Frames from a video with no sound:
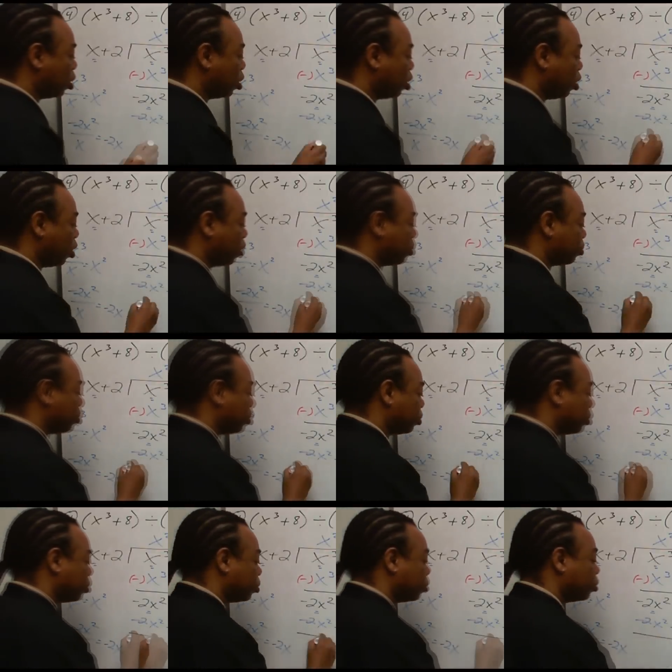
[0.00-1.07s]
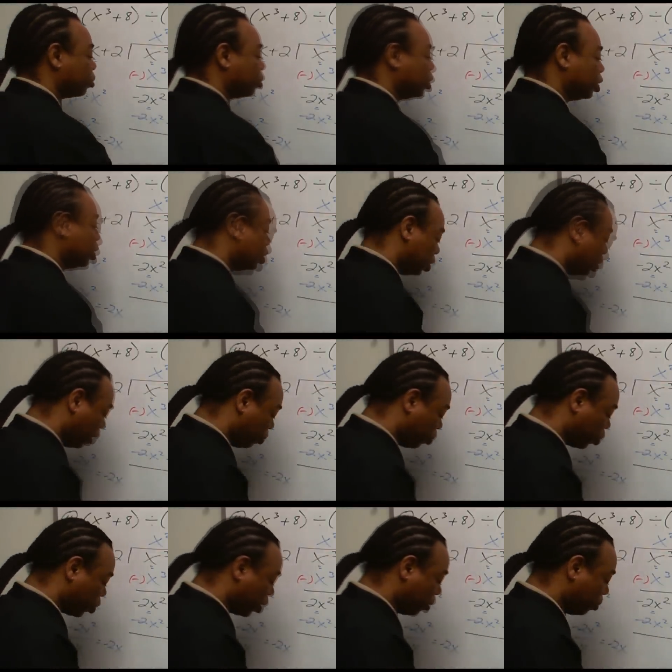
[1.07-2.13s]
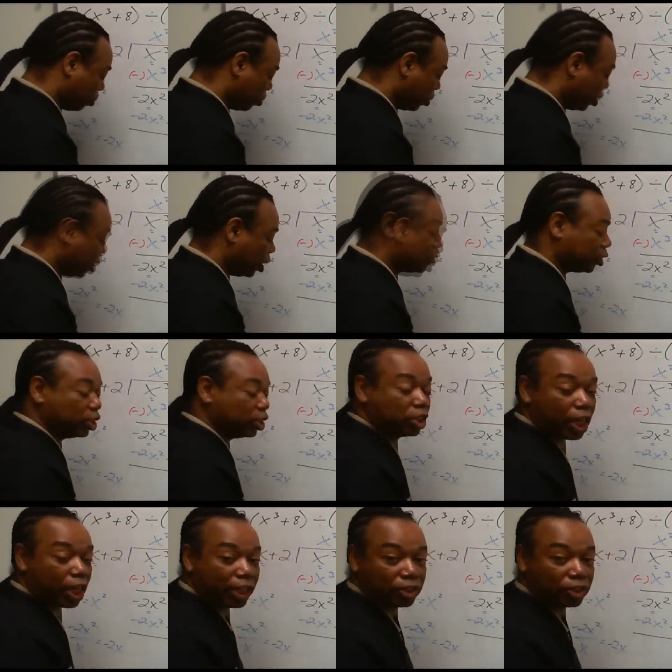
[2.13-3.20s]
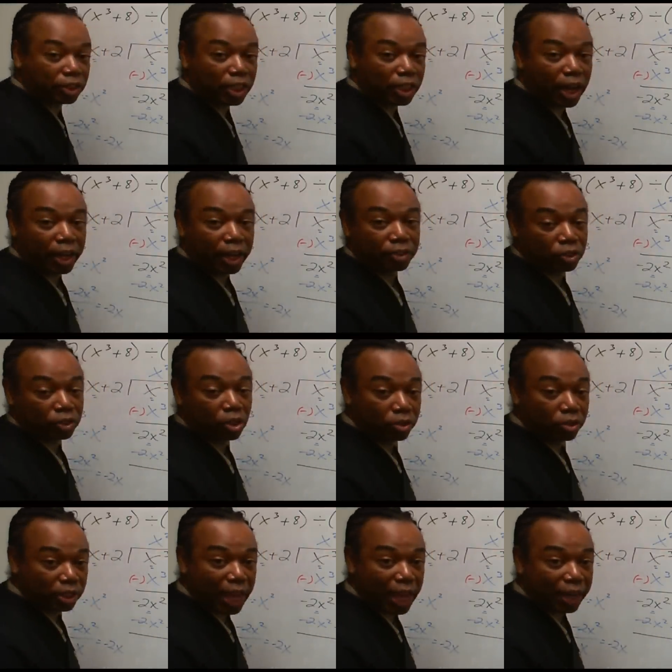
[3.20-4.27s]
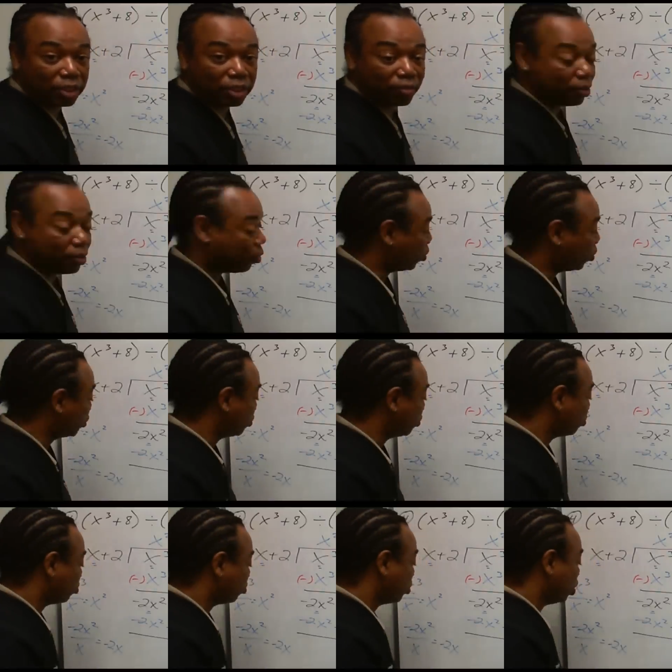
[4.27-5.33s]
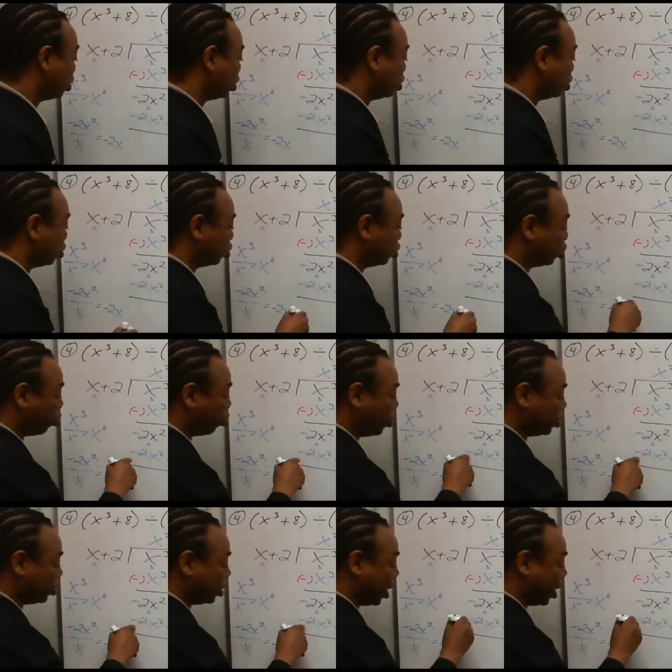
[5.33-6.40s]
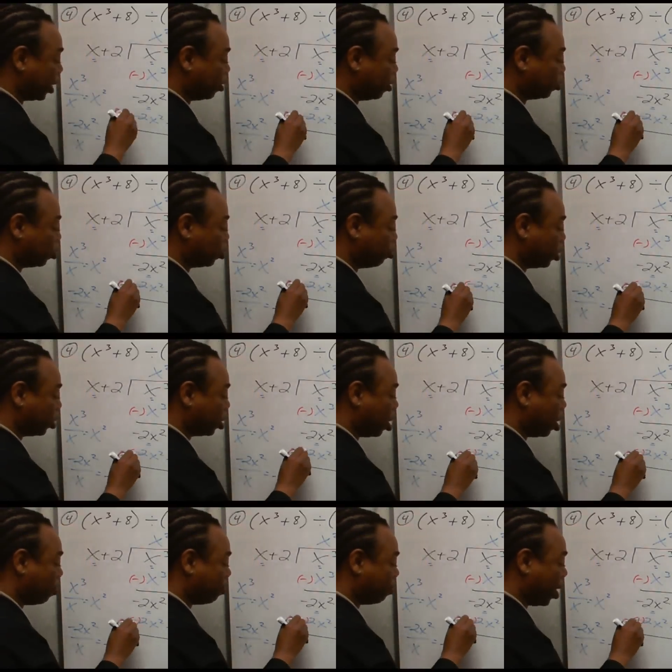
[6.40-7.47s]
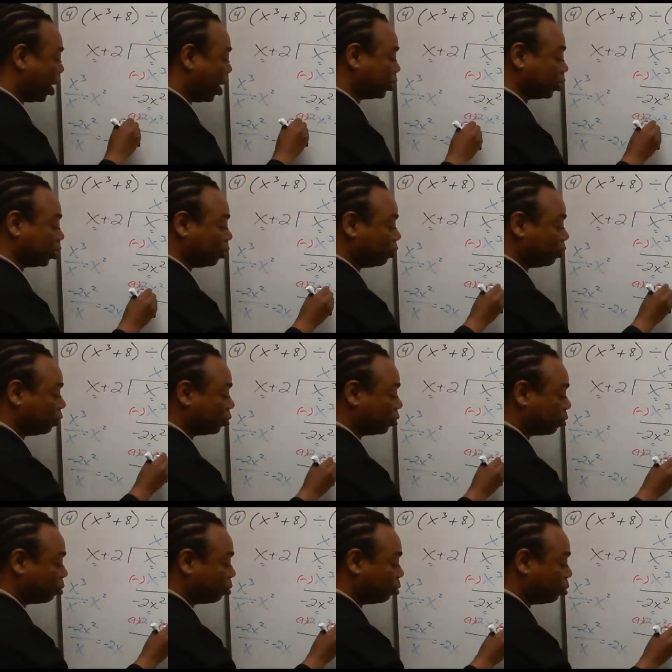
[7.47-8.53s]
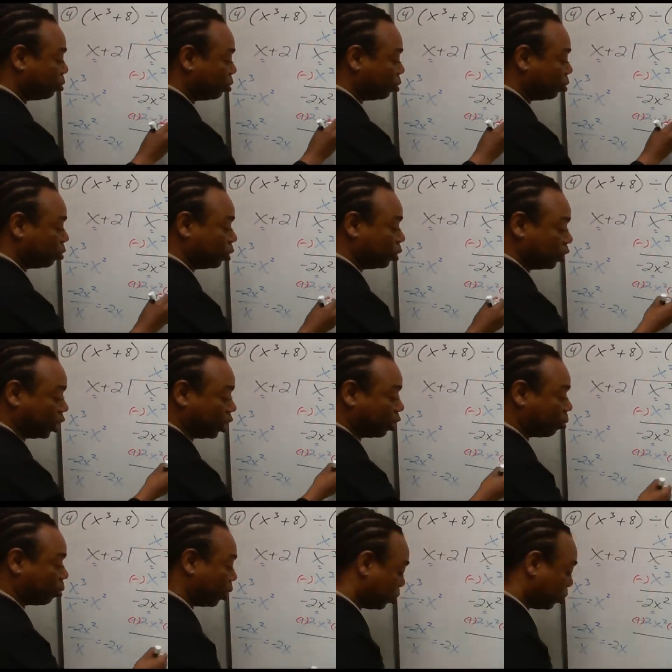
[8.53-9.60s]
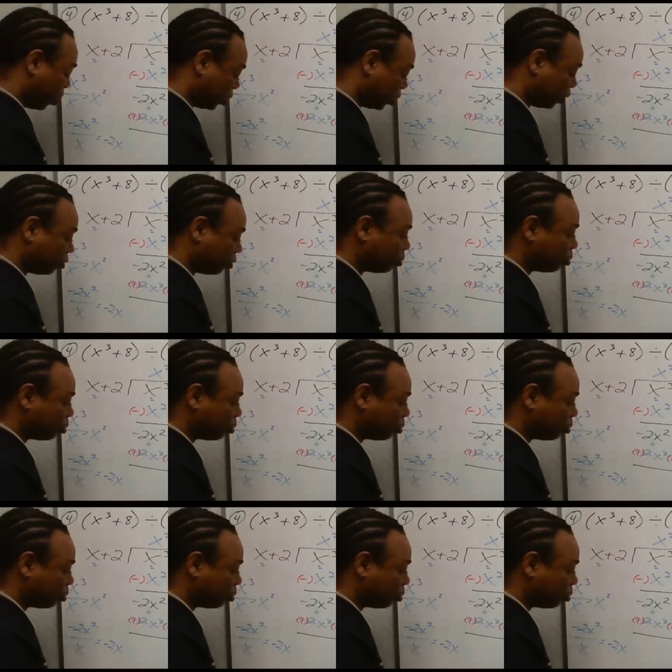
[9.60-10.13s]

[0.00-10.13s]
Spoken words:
Alright. Step 3 is to change the signs, the additive inverse. So these negatives become positive. This negative becomes positive.